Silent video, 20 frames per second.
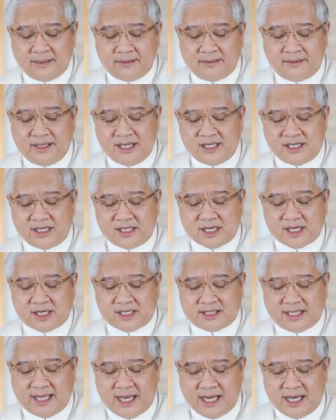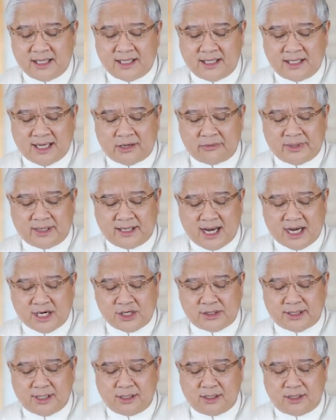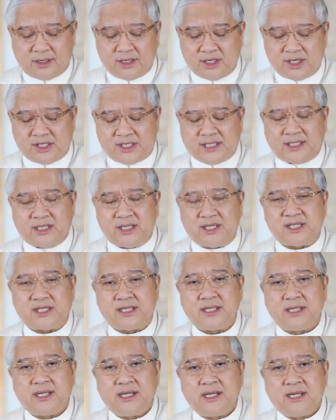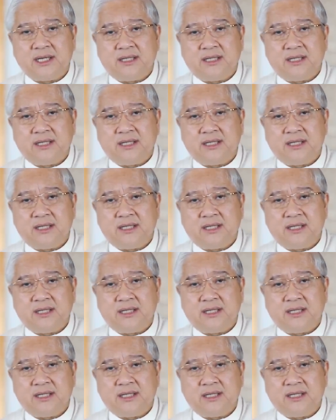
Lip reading: This is a stain in our national conscience